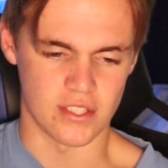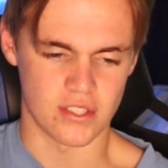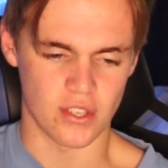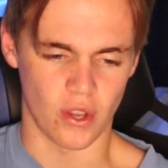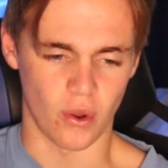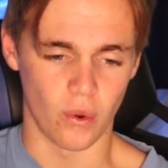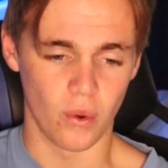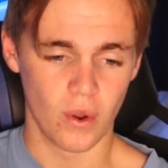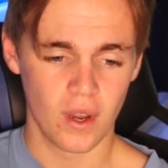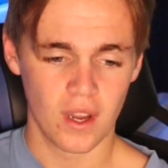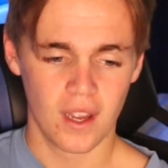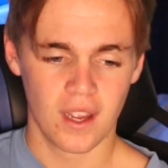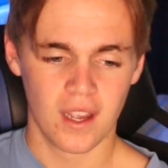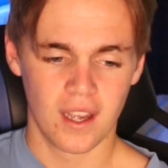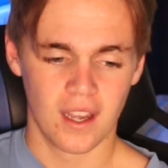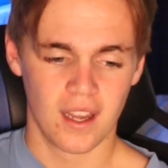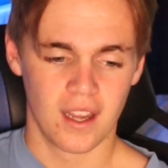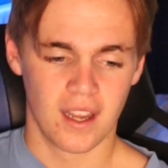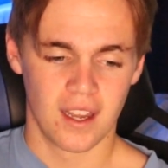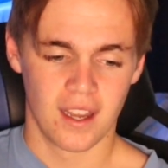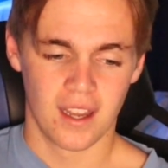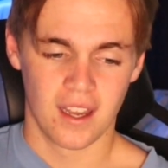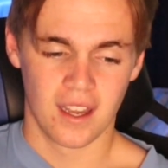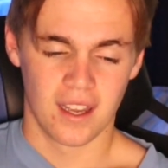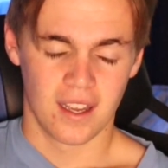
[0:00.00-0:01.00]
So
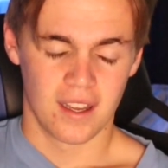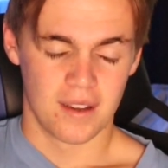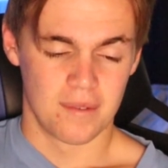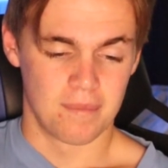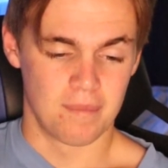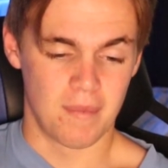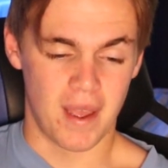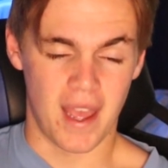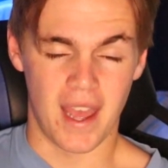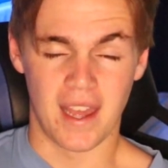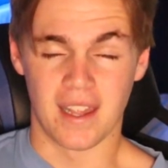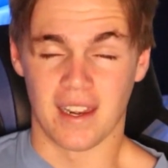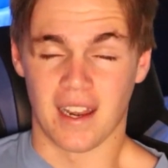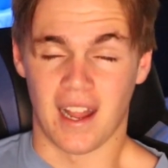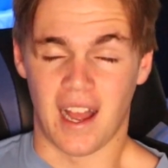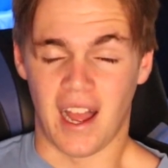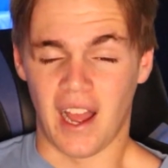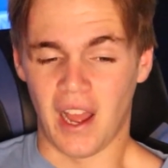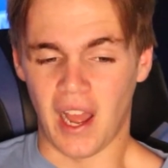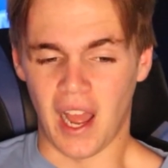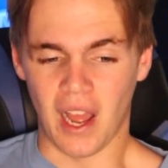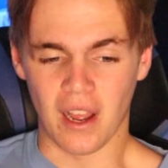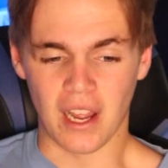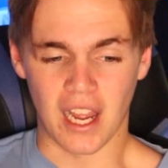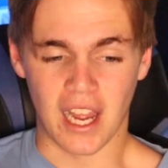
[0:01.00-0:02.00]
man,
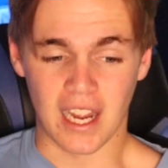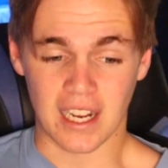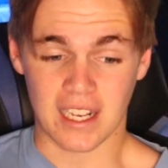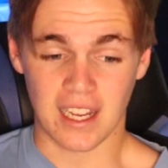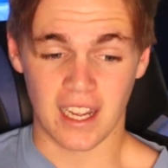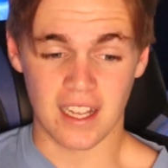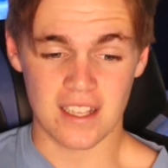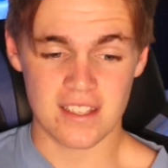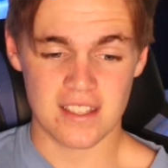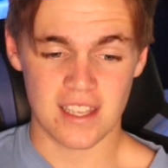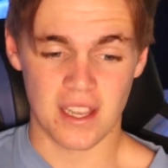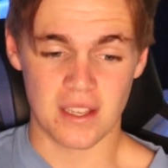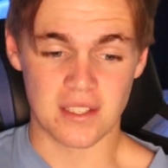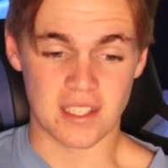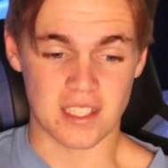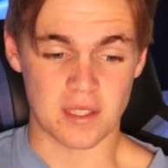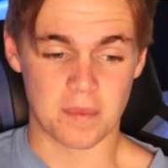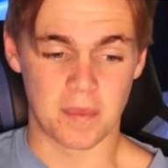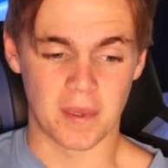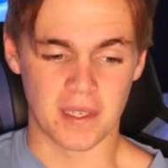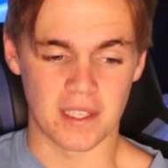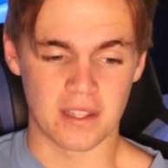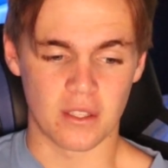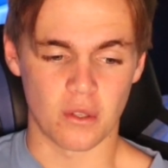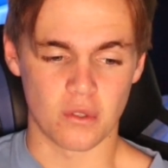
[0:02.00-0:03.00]
I, I, can't say I was
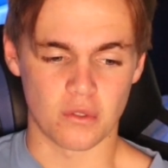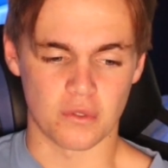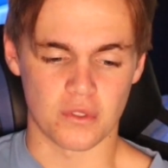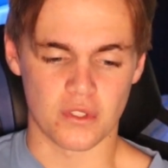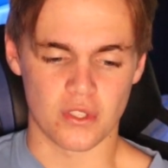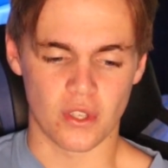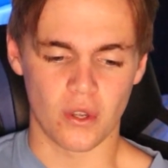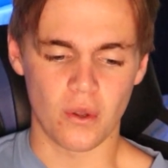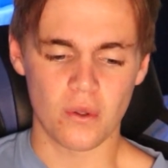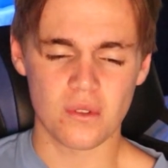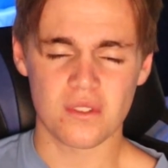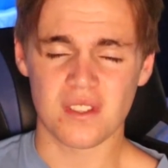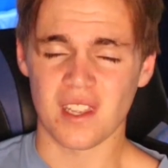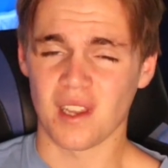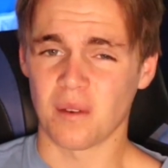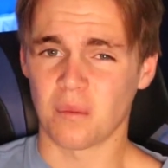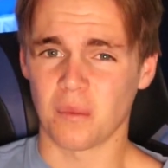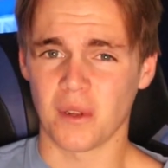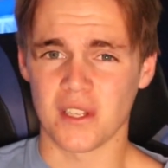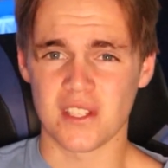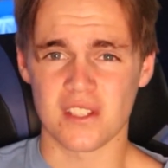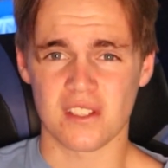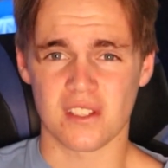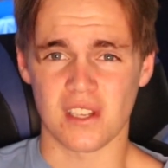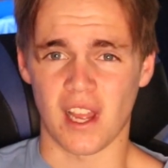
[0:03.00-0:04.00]
expecting those results. And
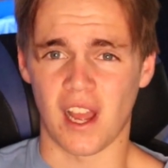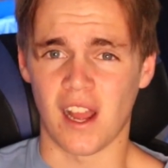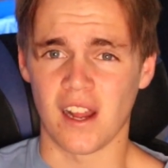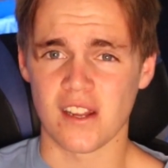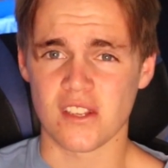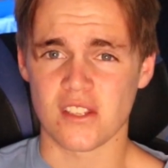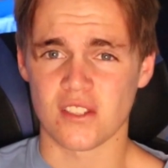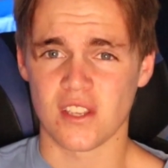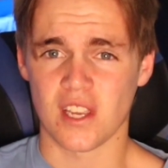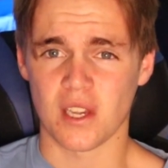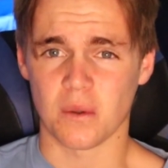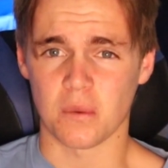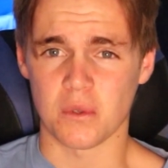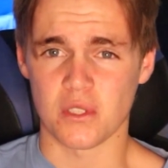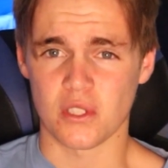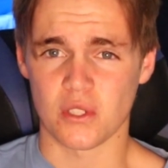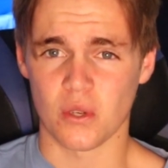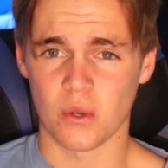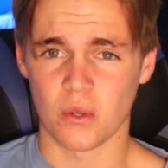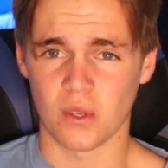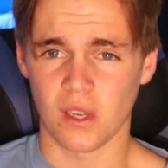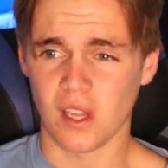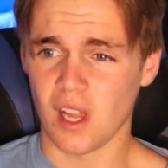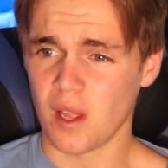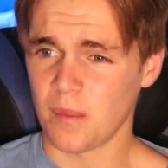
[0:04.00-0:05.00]
once Argentina was
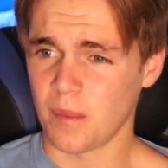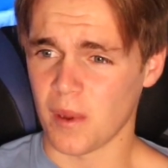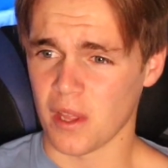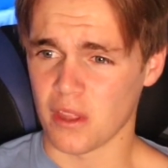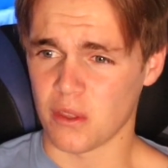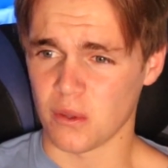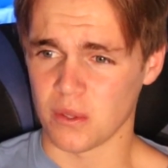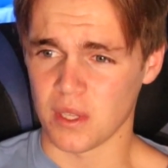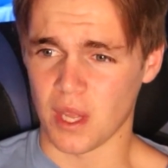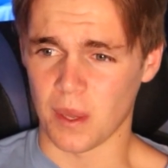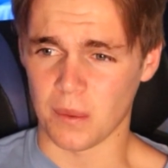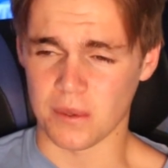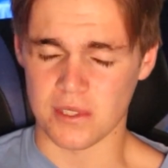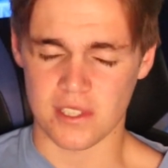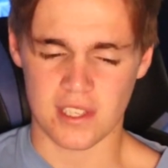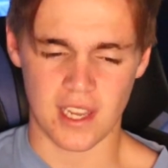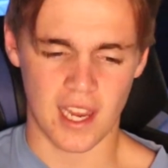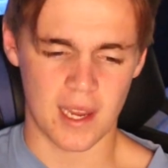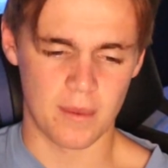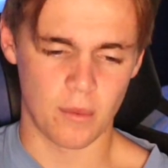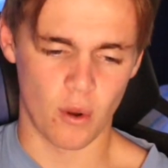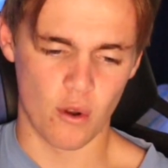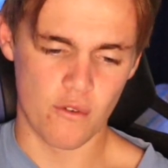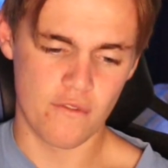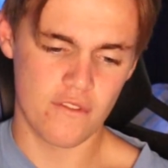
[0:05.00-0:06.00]
2 0 up, I thought that was
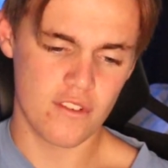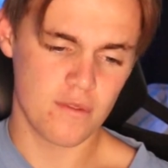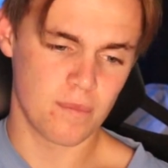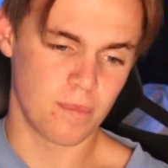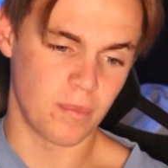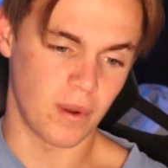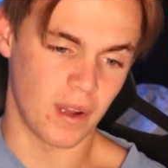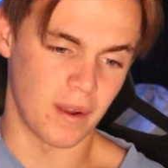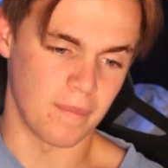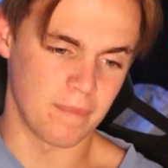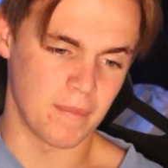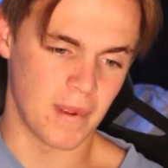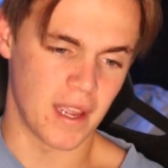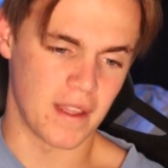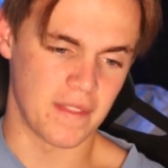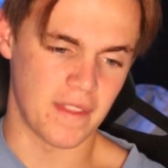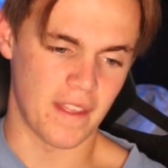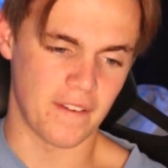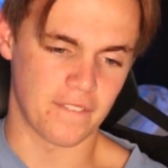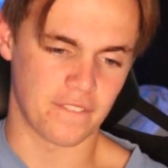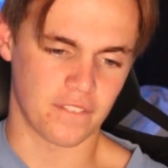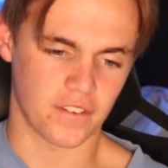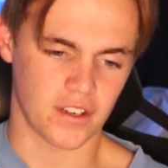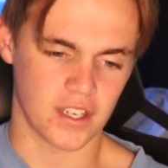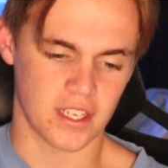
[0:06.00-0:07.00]
game over. But man,
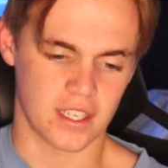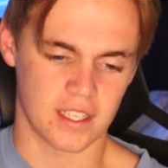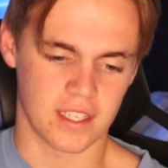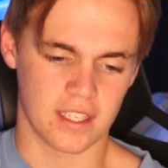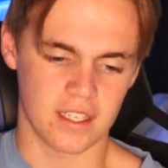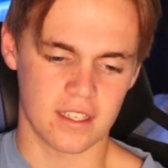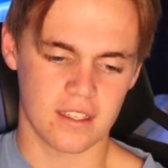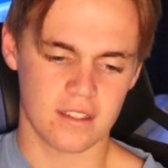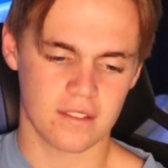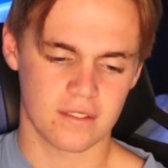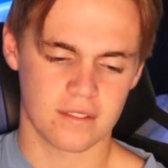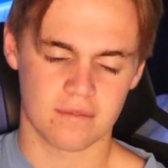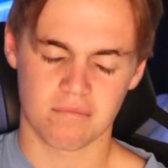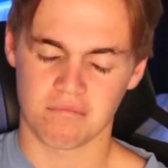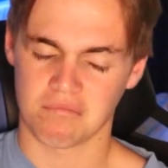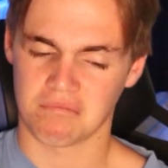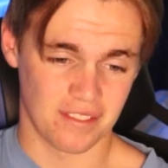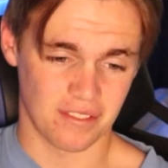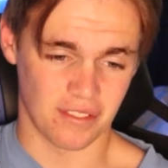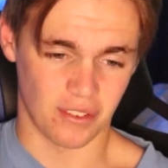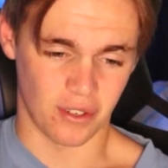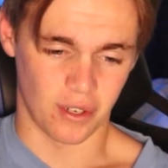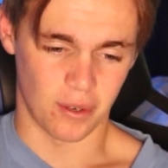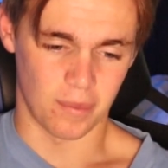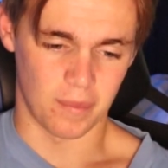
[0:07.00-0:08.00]
that free kick
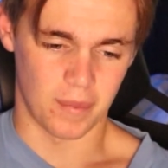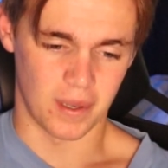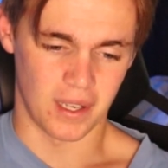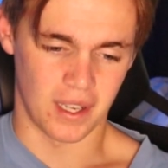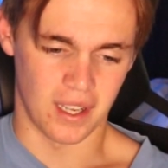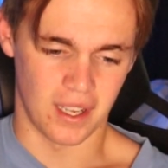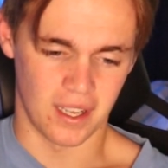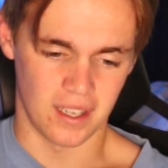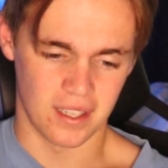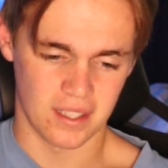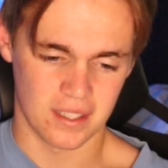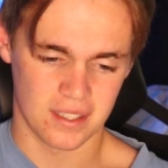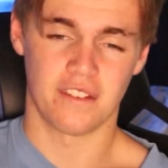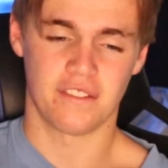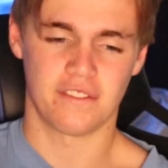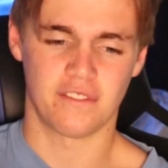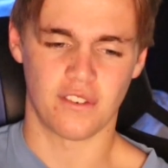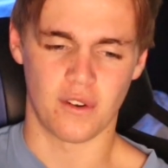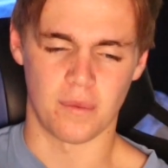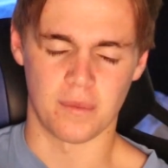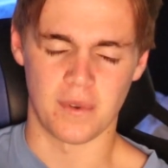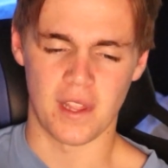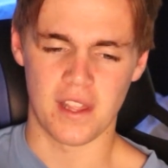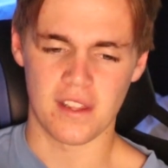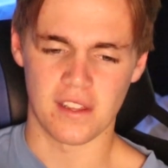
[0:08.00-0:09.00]
from uh,
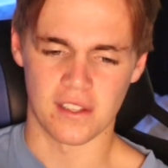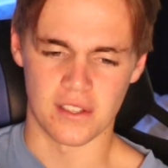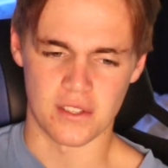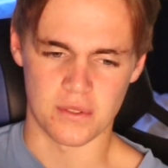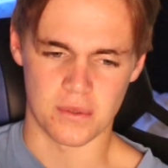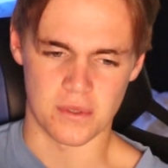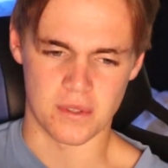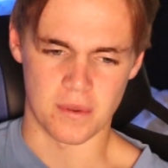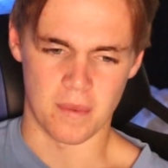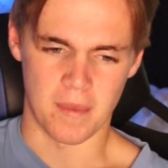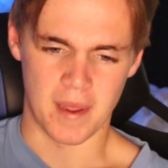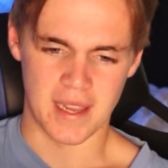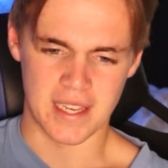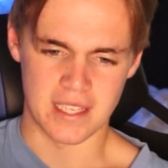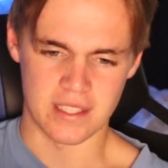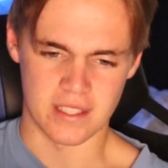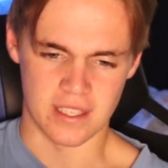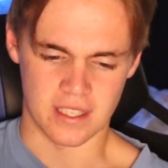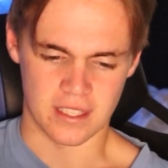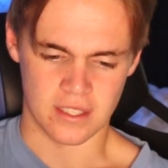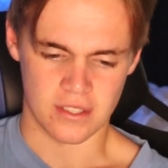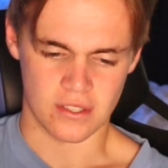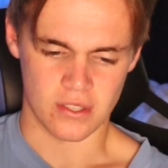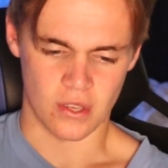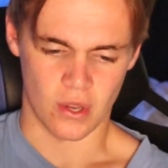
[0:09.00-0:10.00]
from Netherlands was
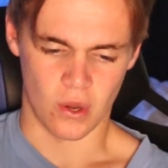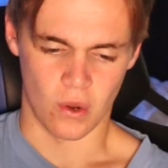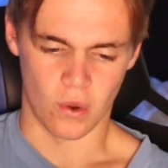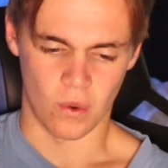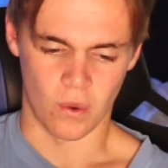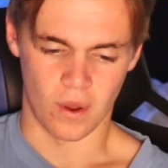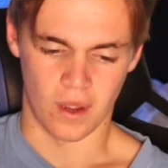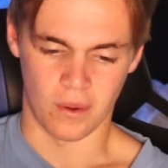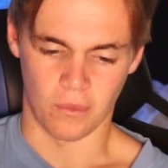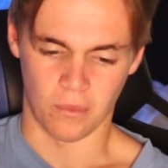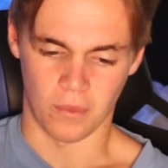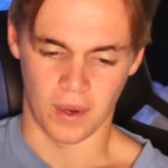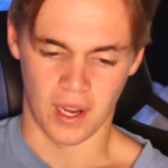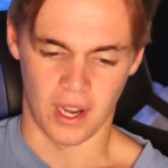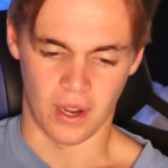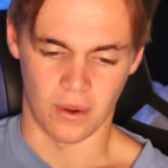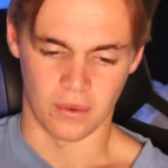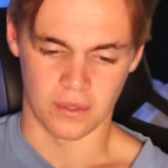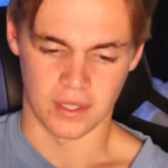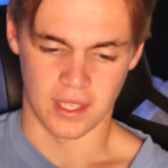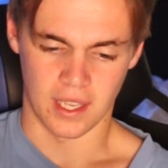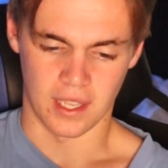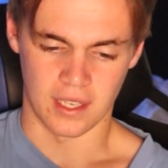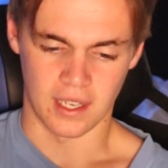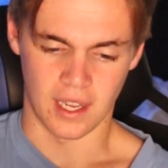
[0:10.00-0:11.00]
amazing. So
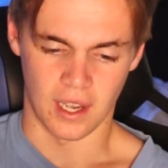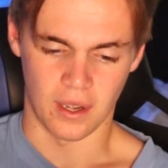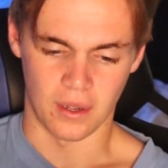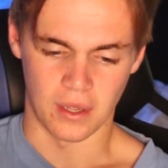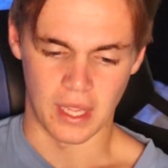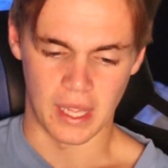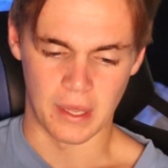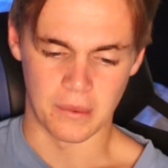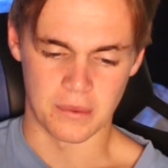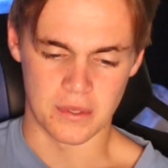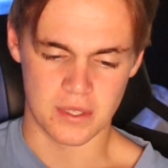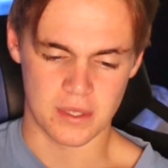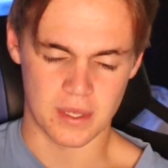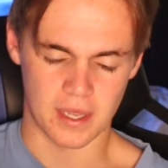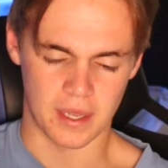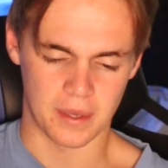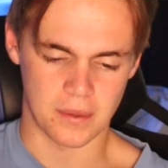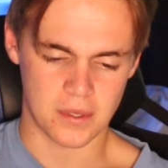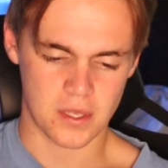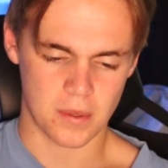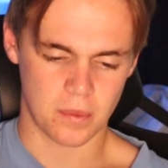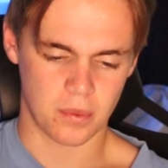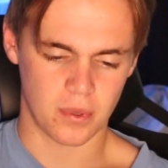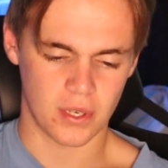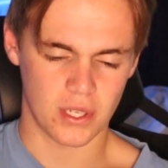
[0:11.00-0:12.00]
wow, yeah, no, it was it
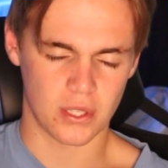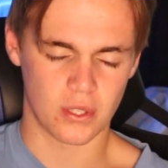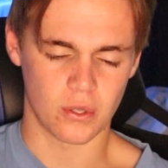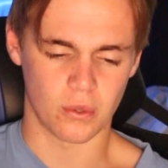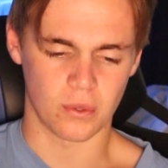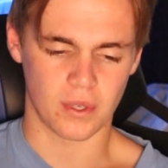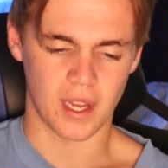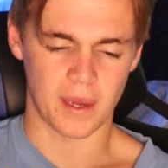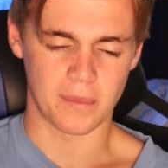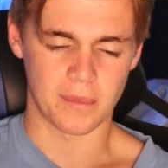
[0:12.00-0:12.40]
was a pretty cool